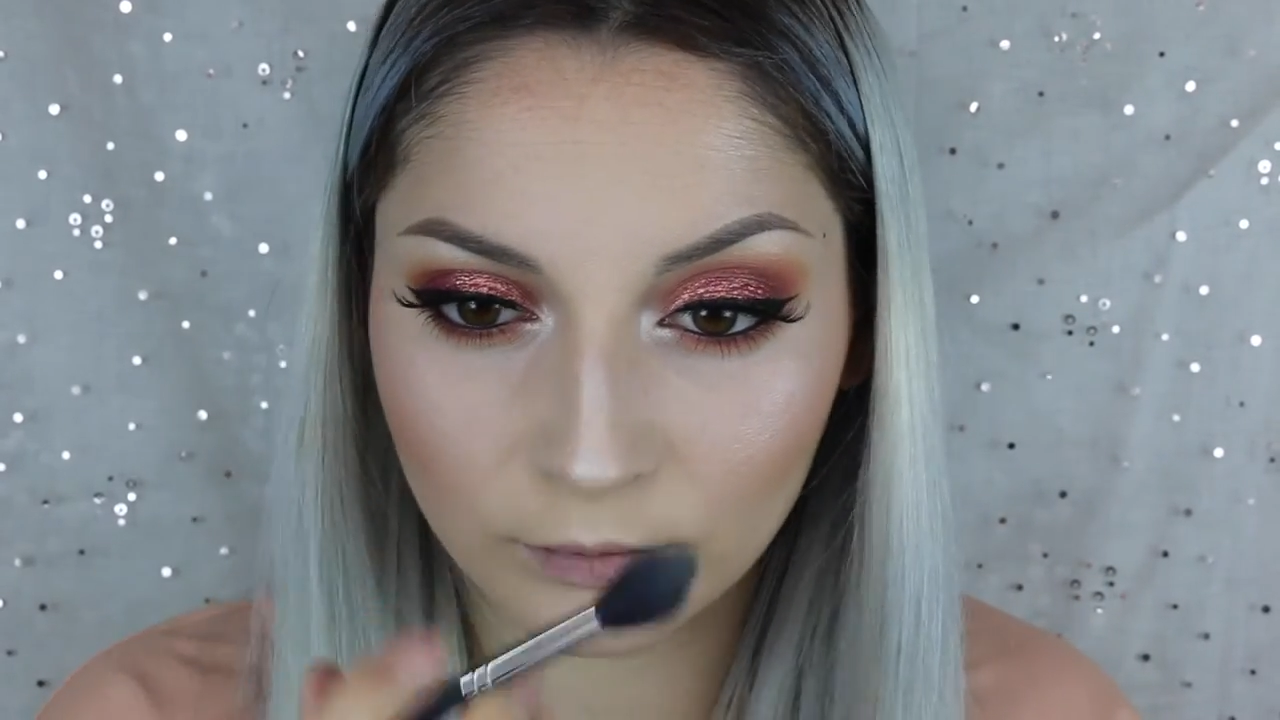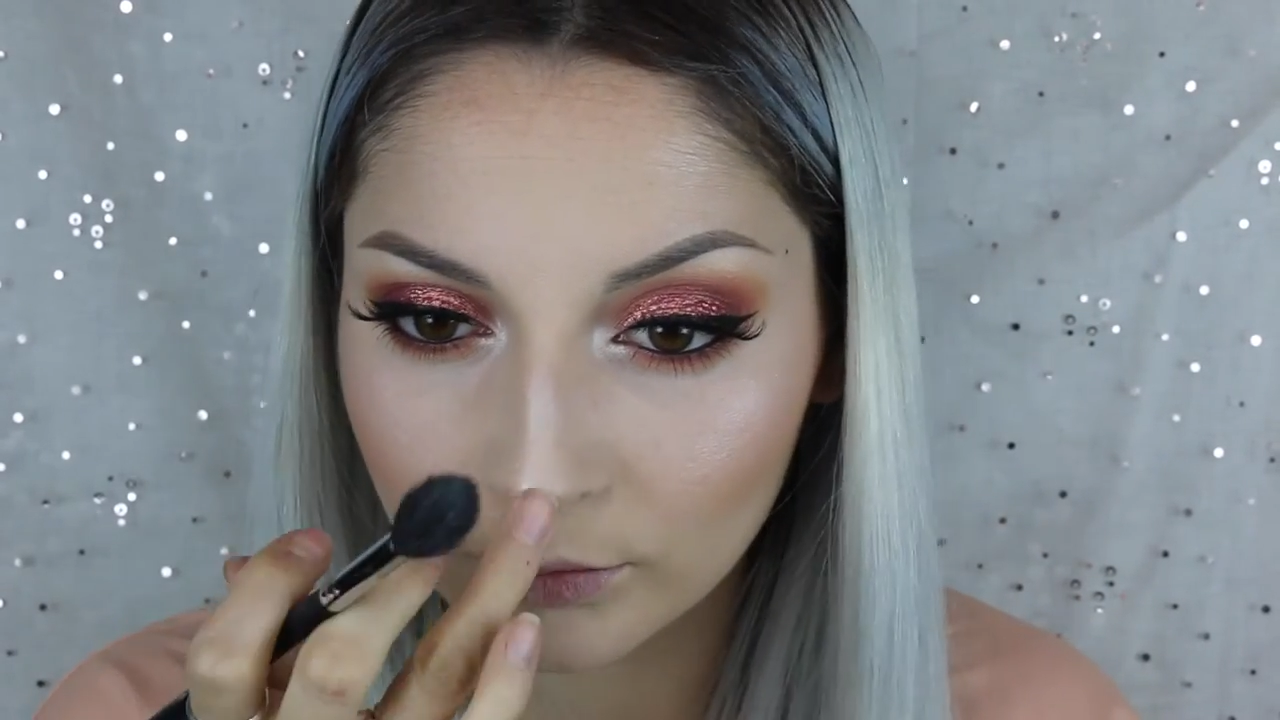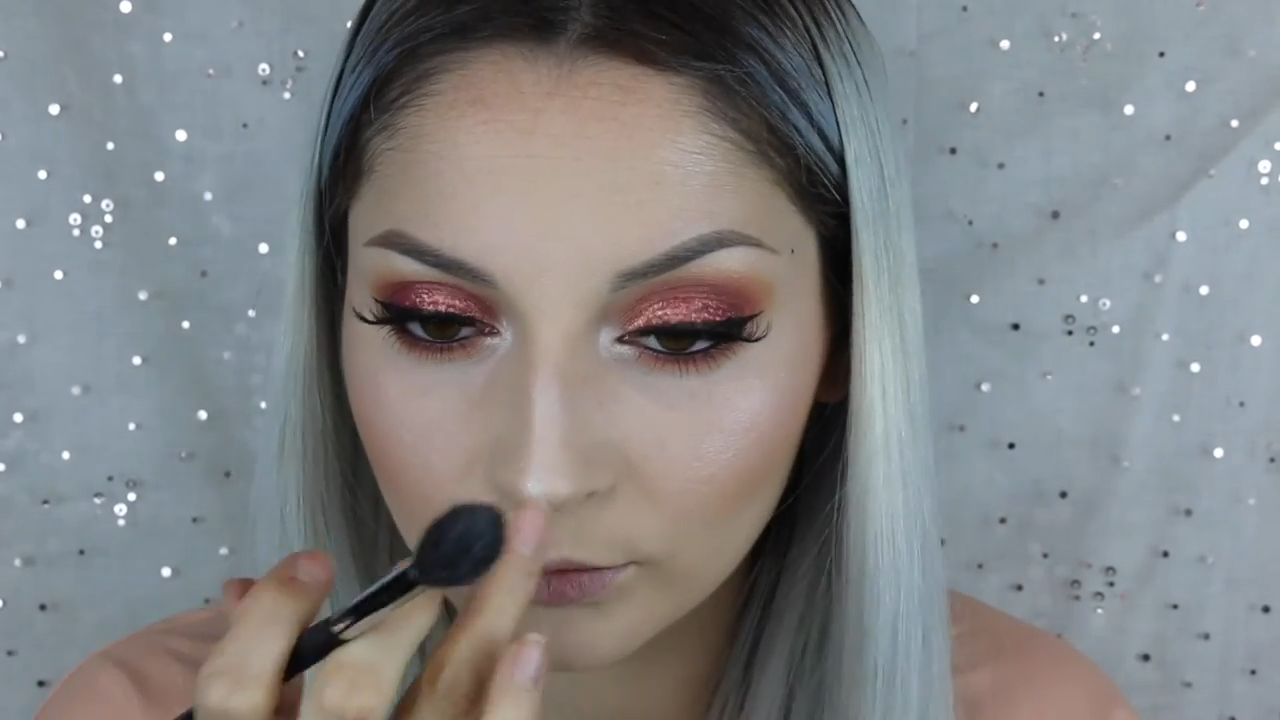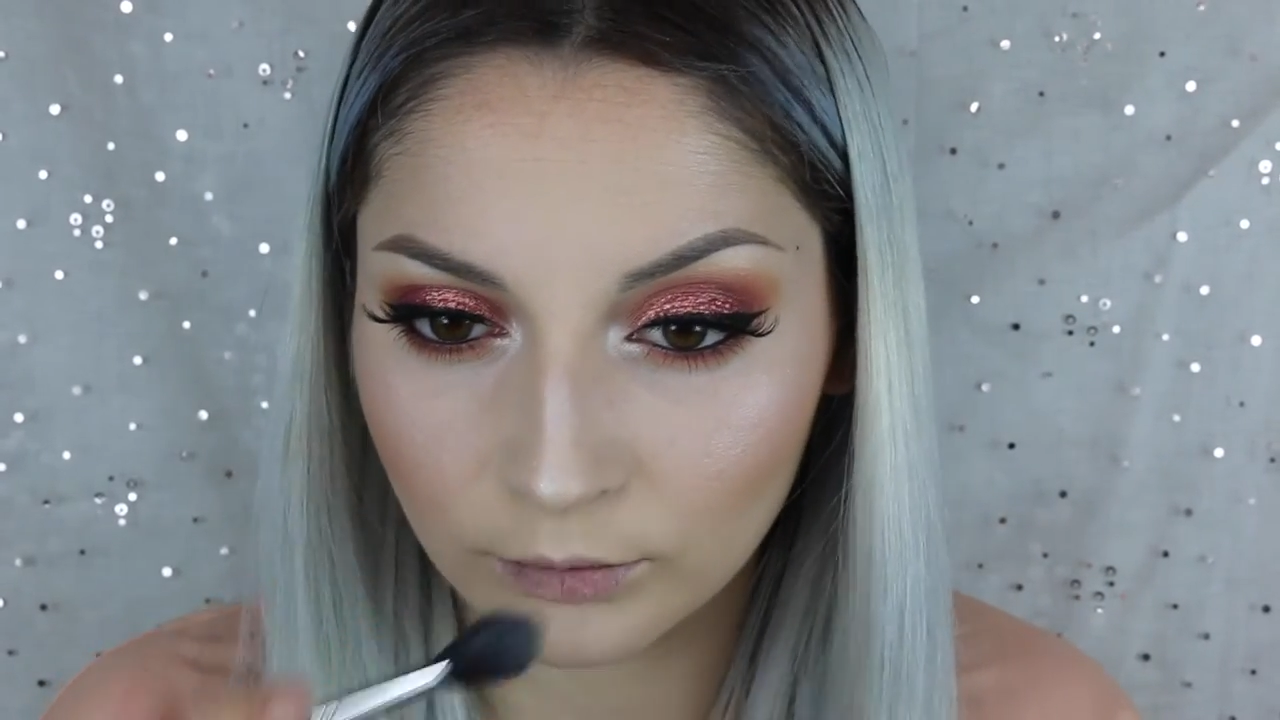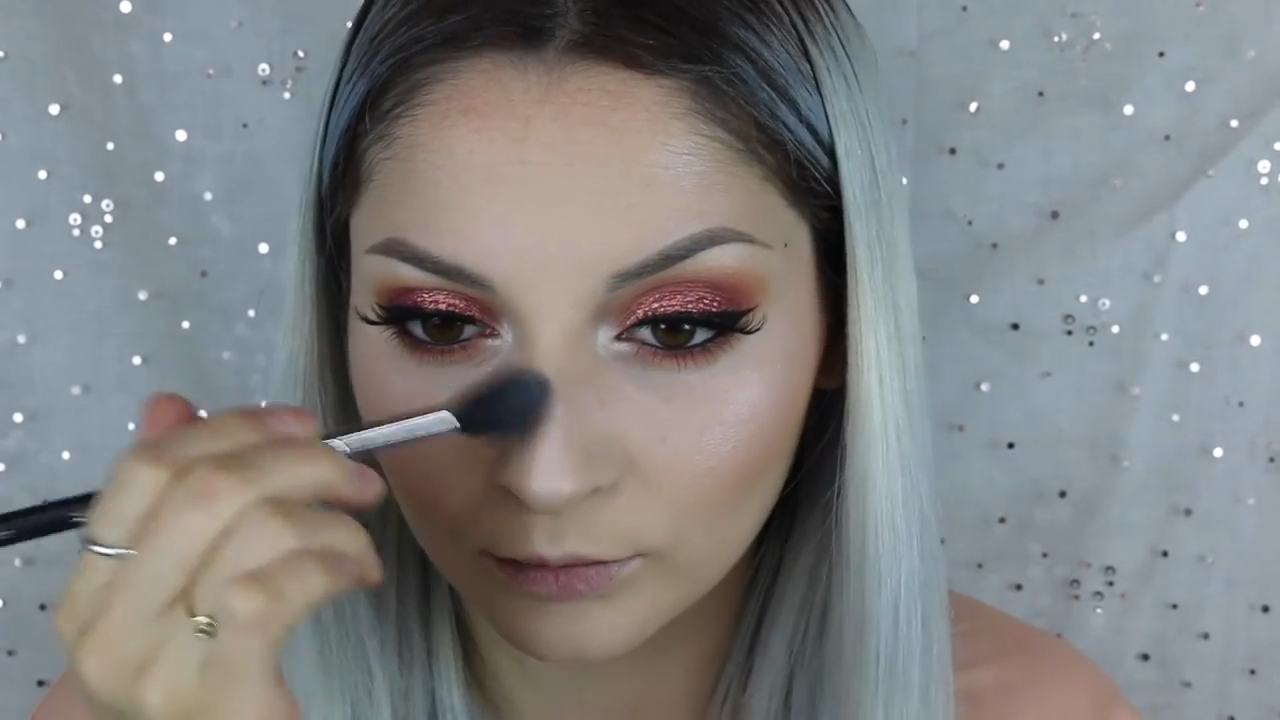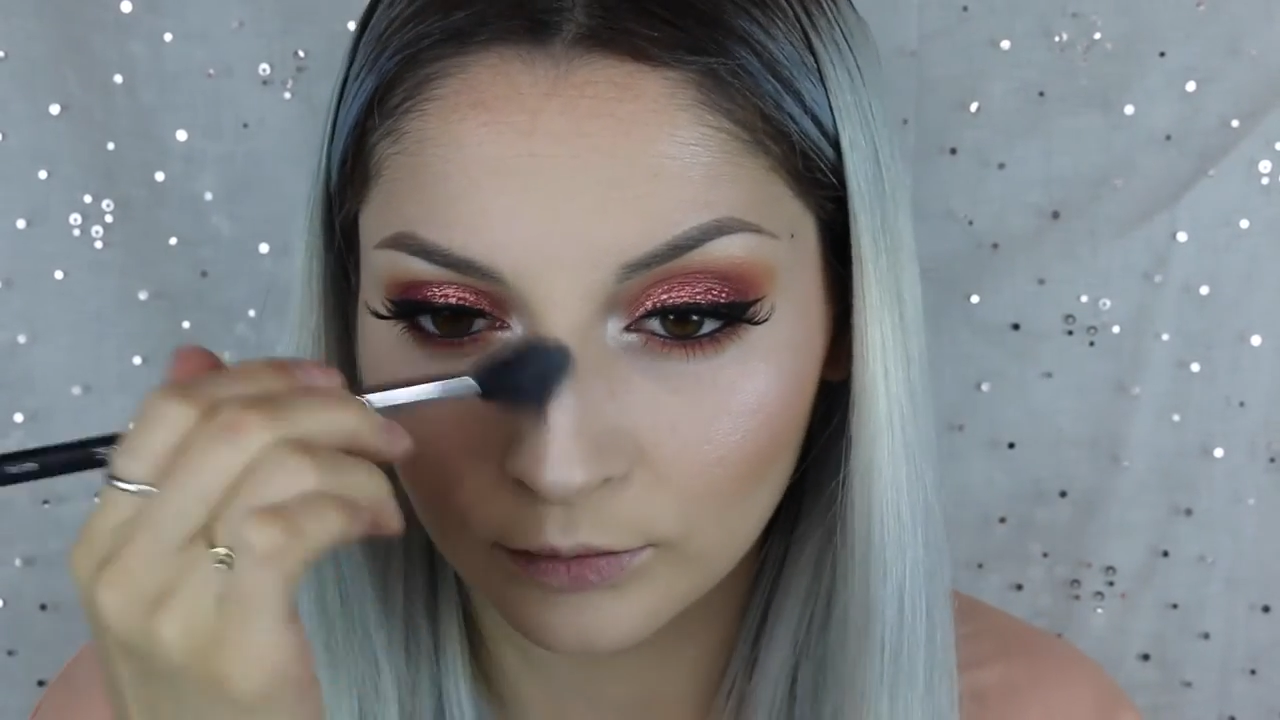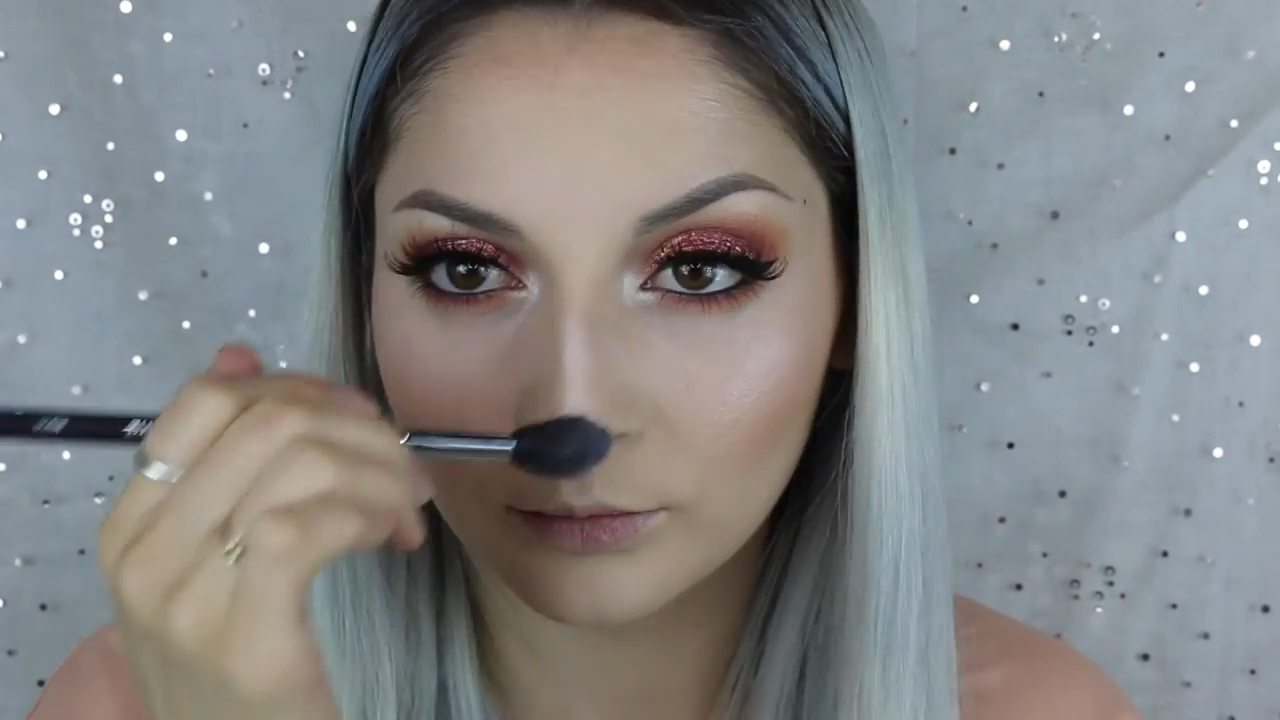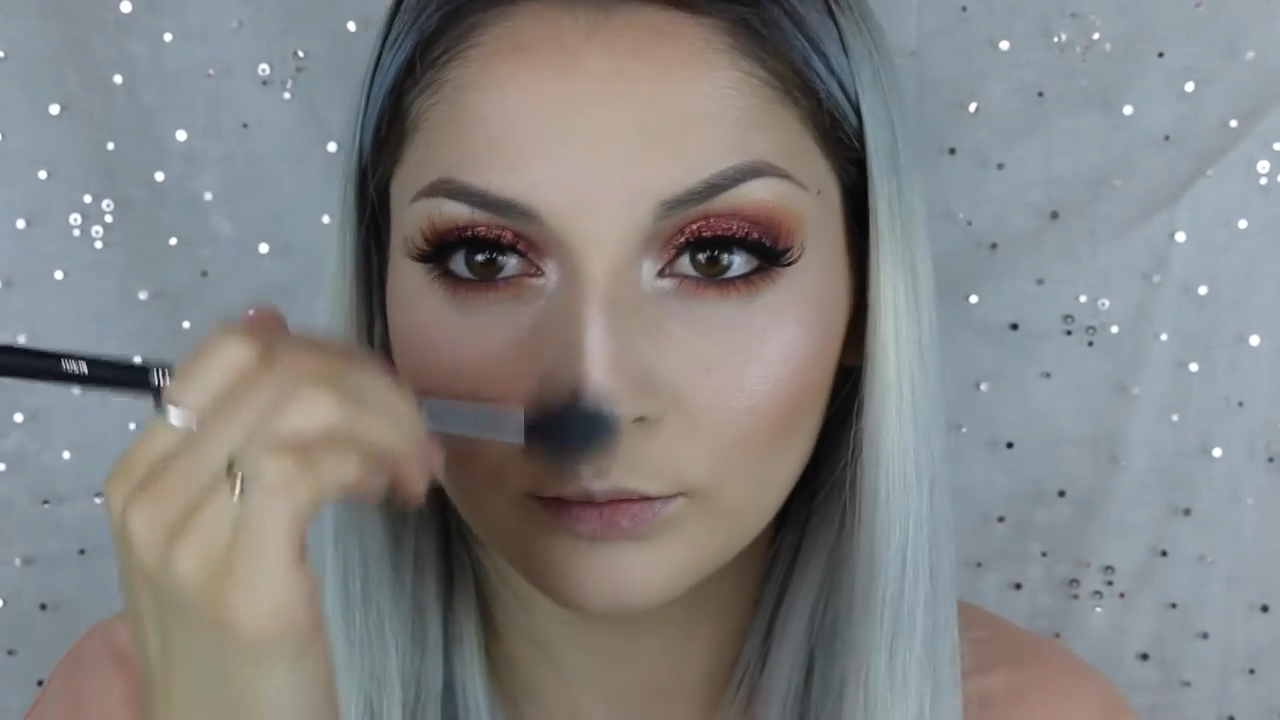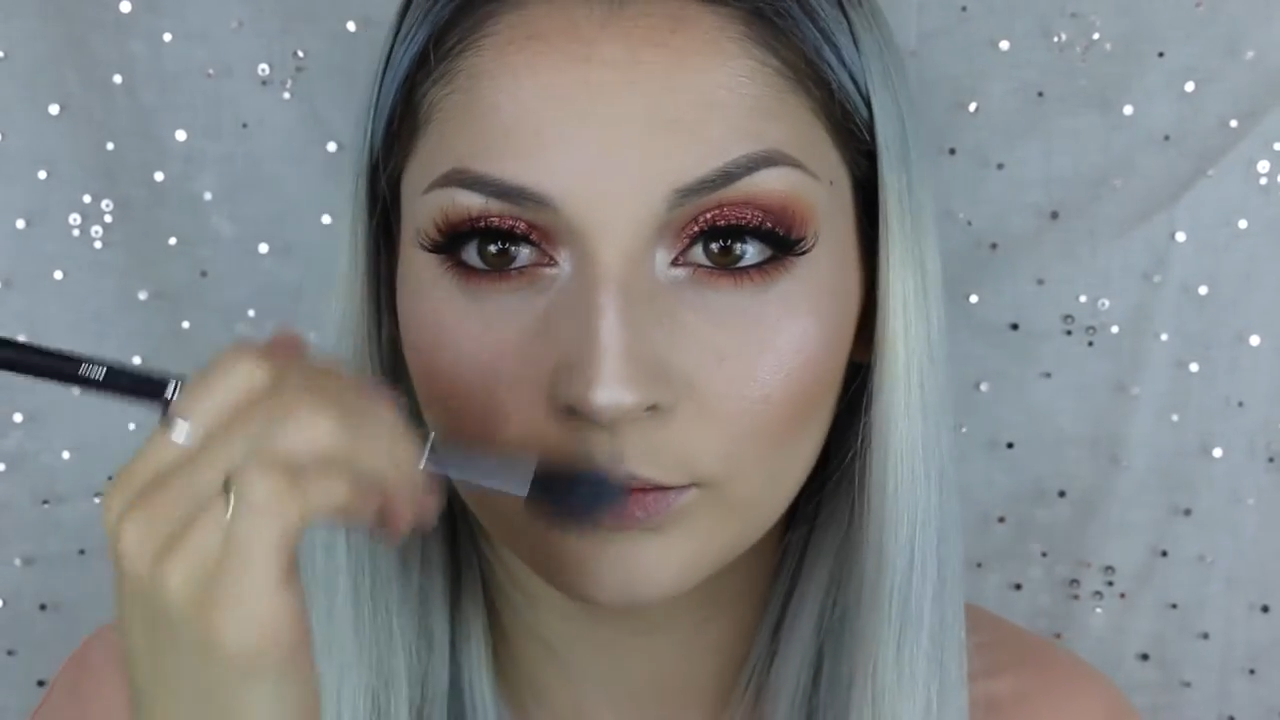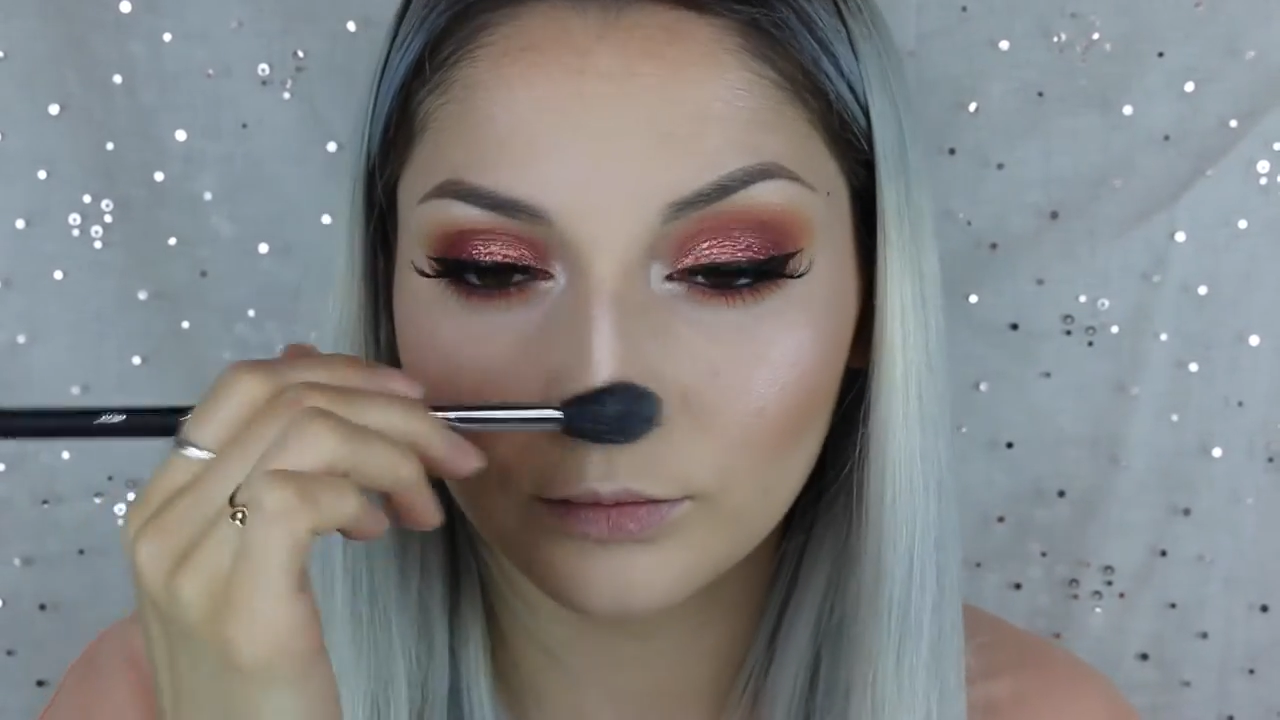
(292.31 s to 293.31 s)

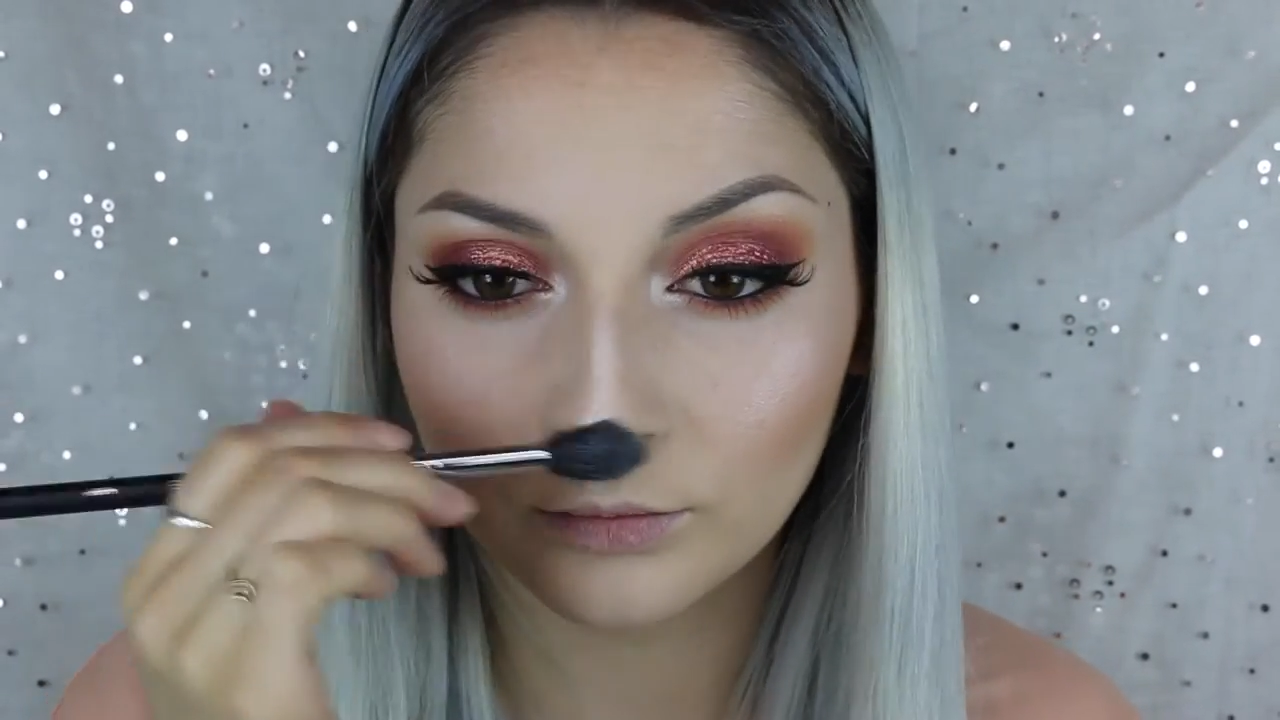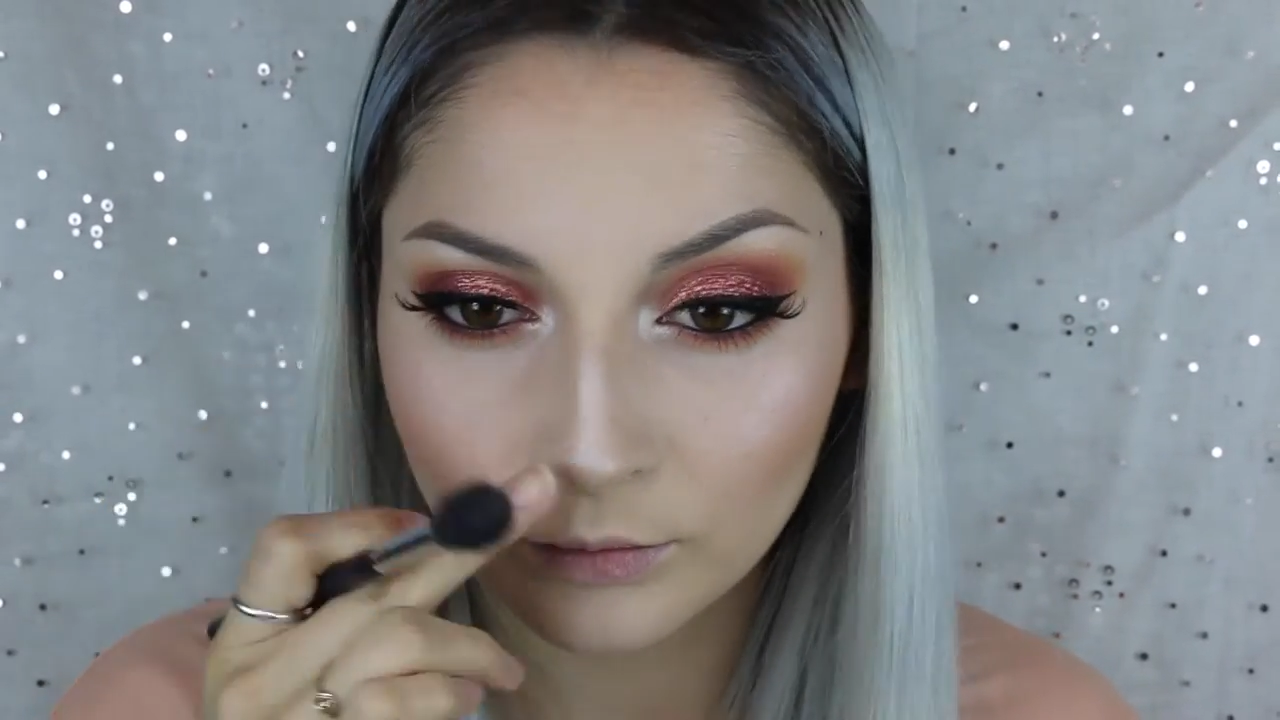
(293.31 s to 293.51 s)
everywhere,